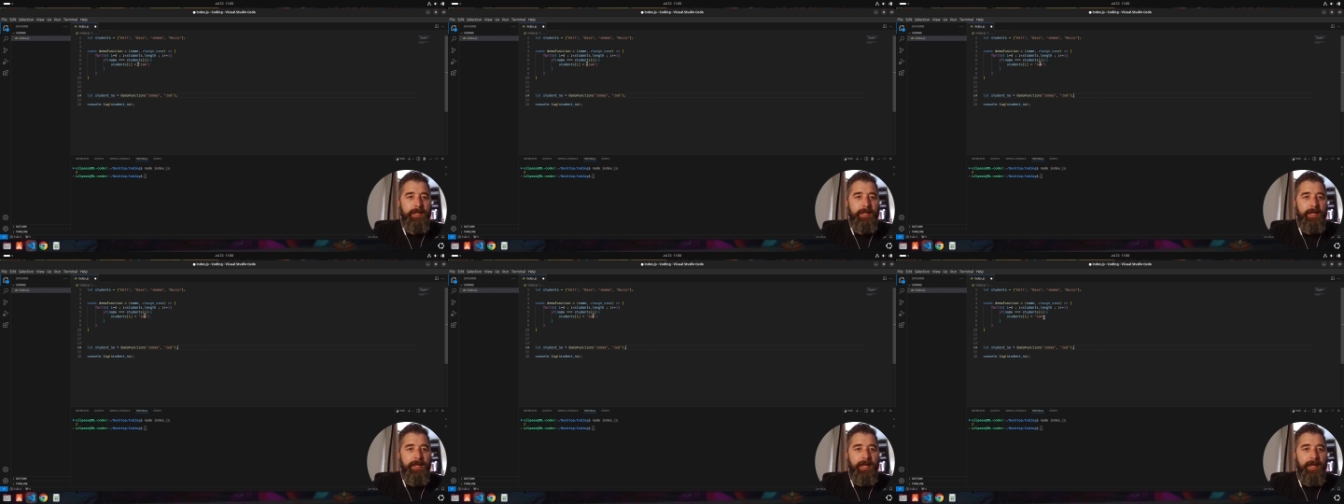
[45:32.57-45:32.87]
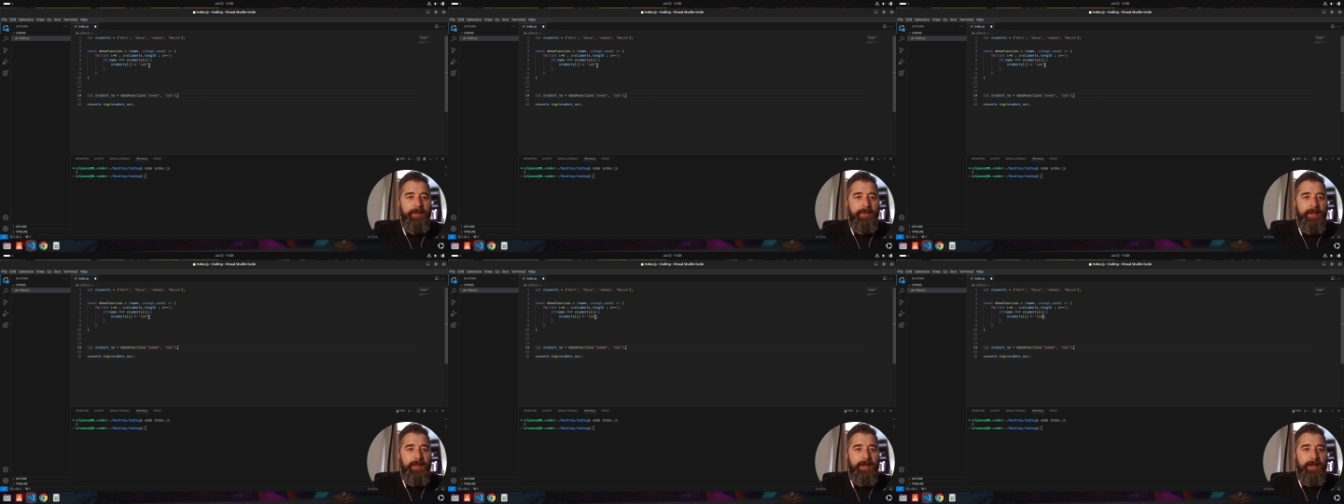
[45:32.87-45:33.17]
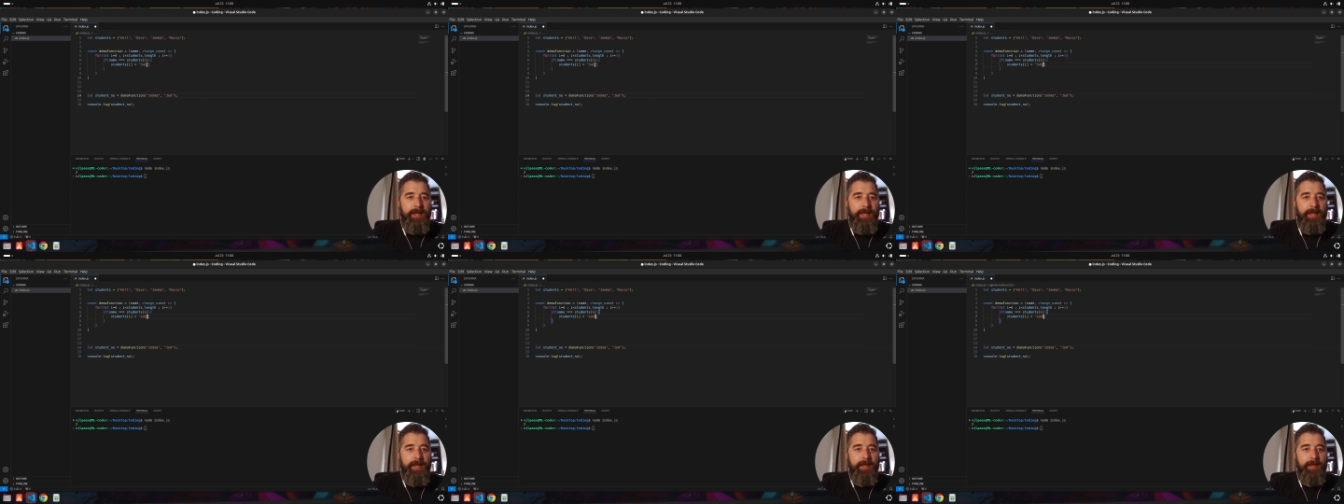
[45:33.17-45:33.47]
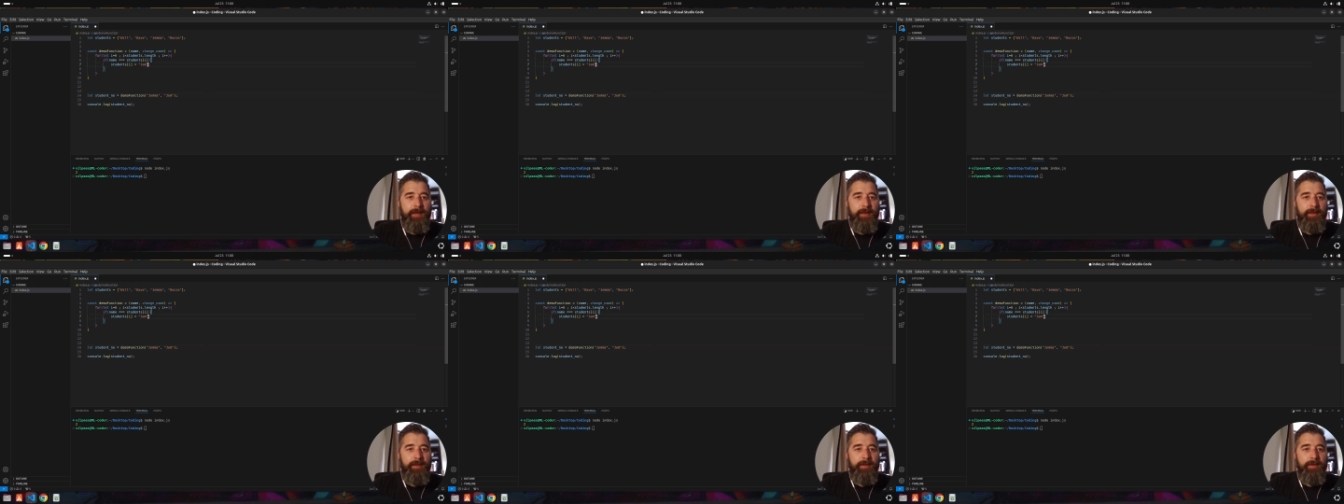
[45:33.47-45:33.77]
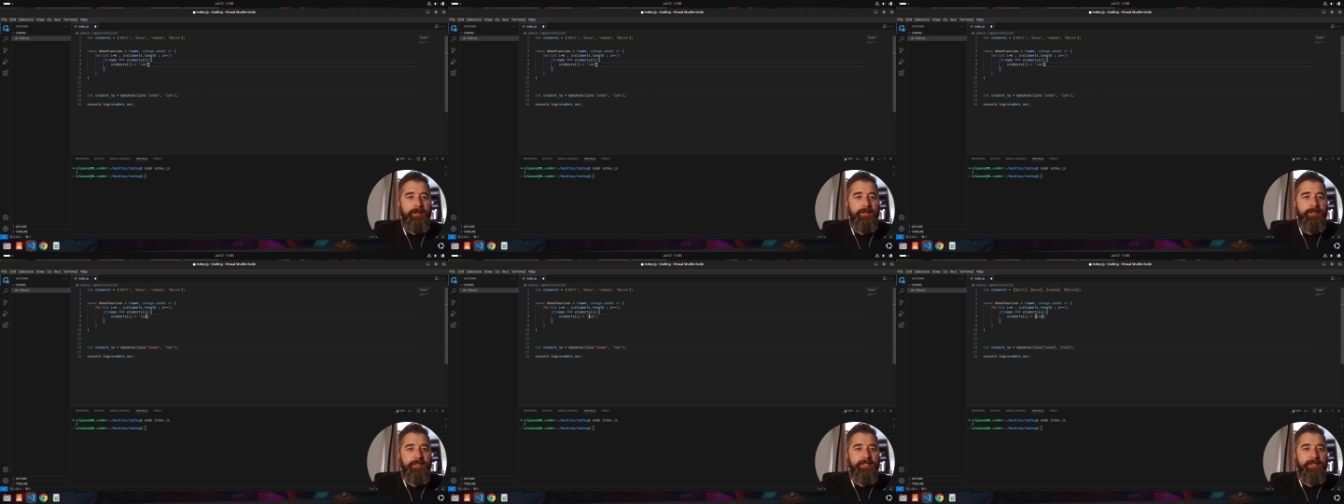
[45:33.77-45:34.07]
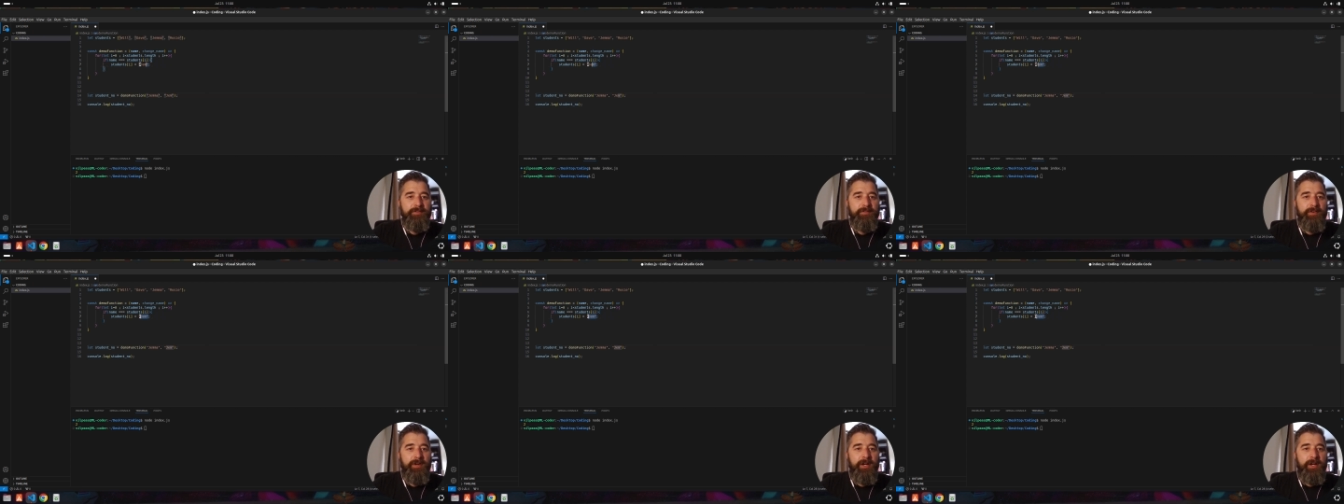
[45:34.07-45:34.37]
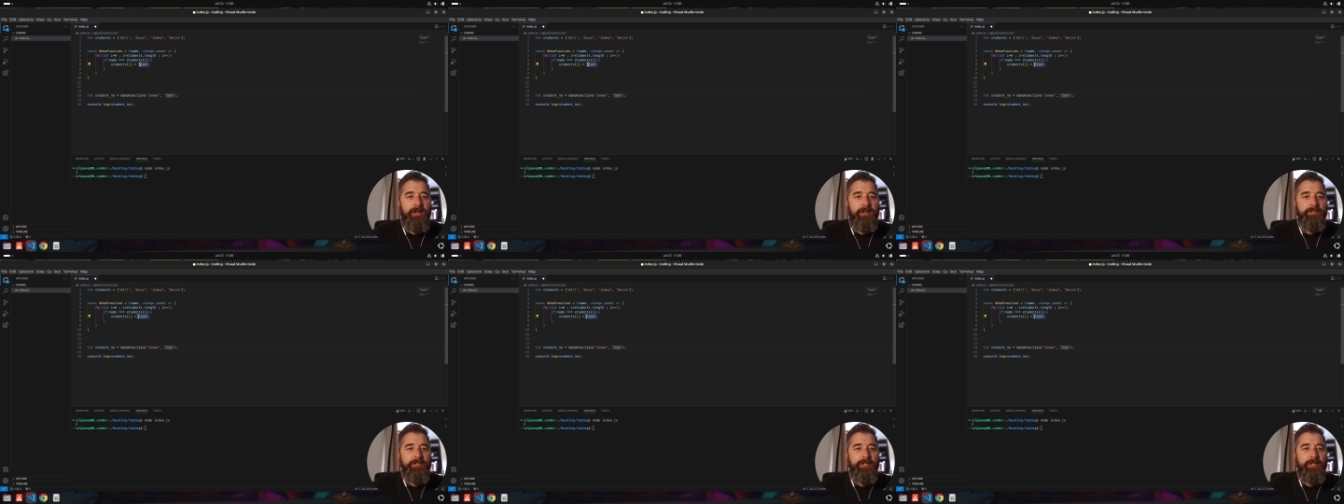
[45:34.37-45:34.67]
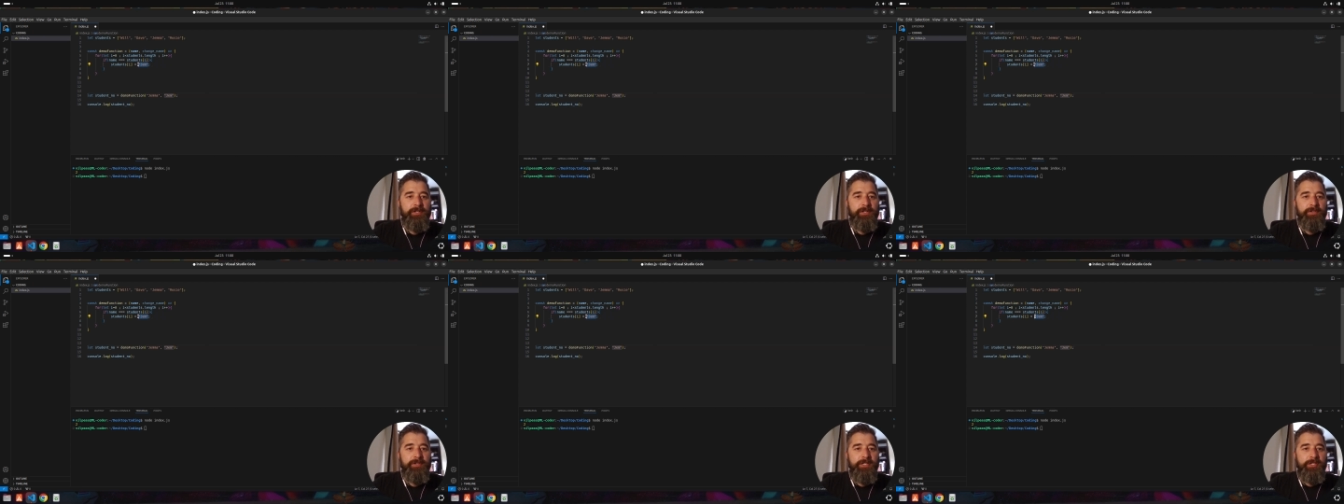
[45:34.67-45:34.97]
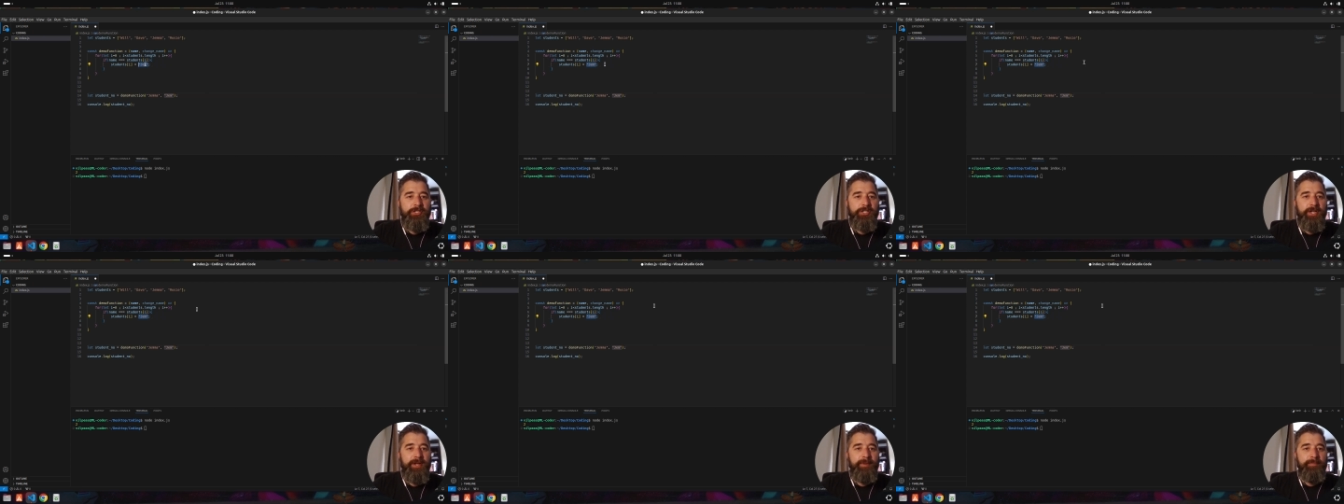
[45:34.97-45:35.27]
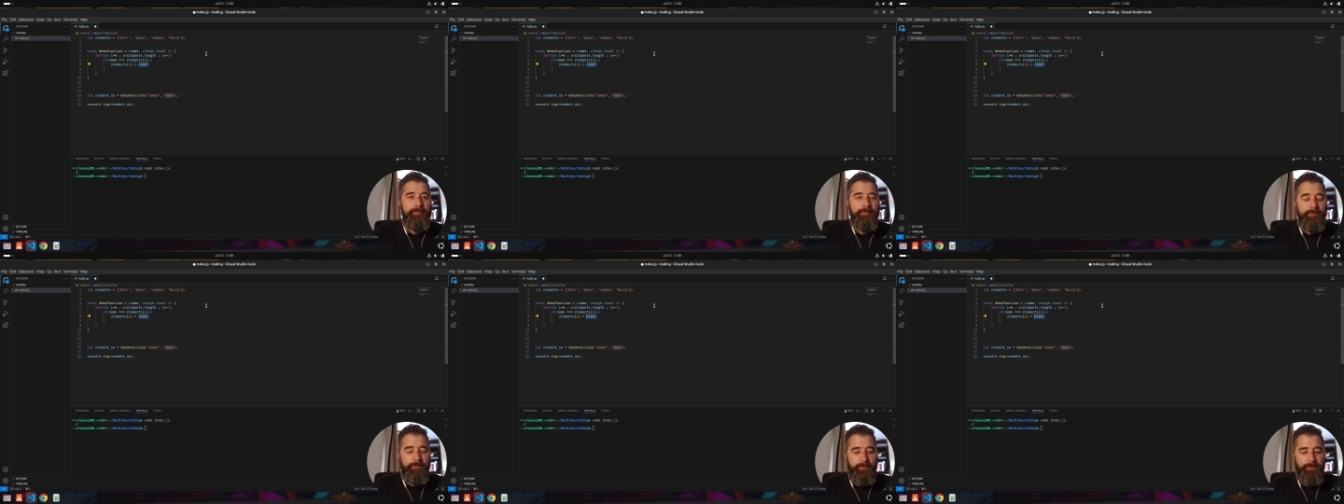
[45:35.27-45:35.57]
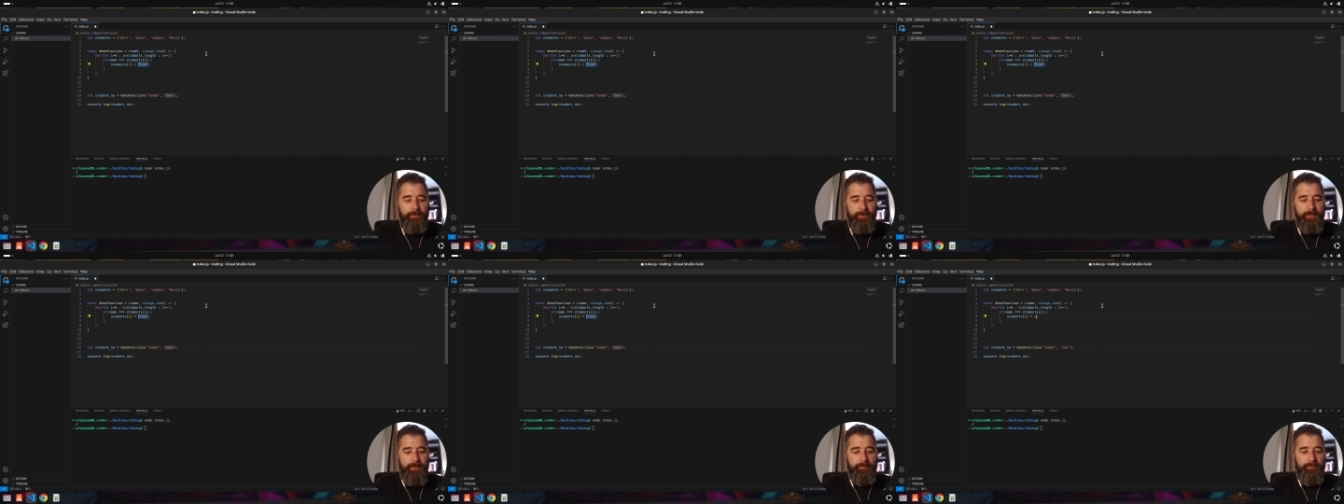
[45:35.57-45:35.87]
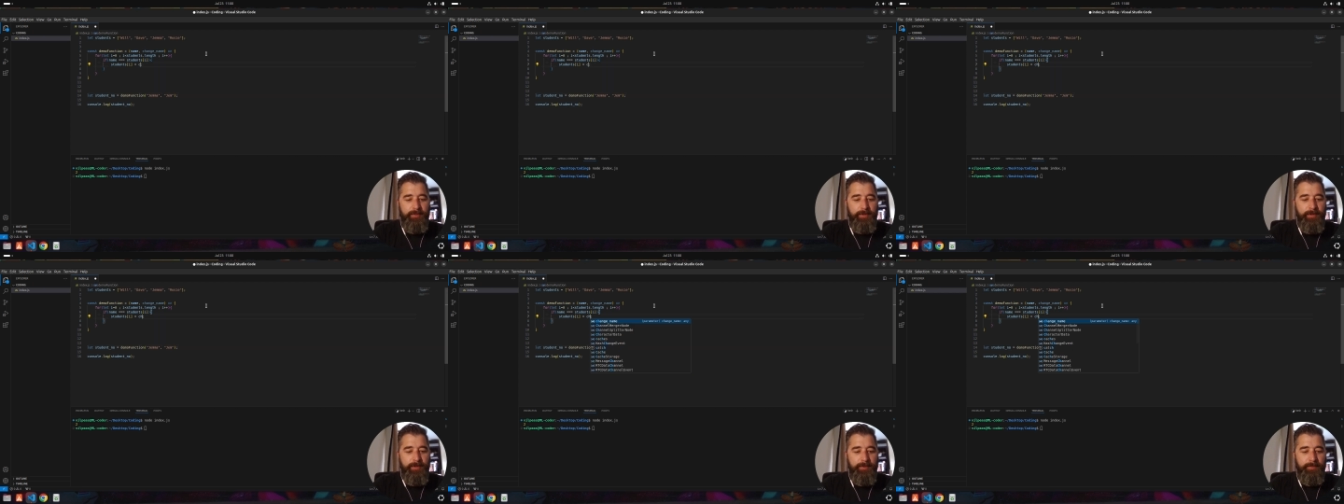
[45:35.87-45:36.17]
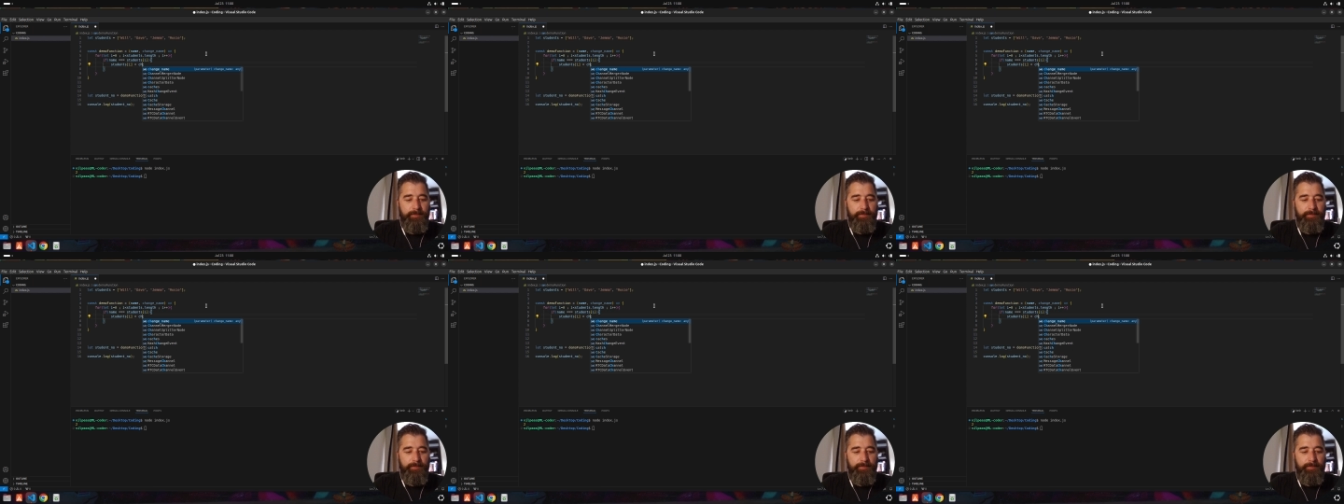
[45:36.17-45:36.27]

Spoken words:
And then here, instead of hard coding Gem, we could put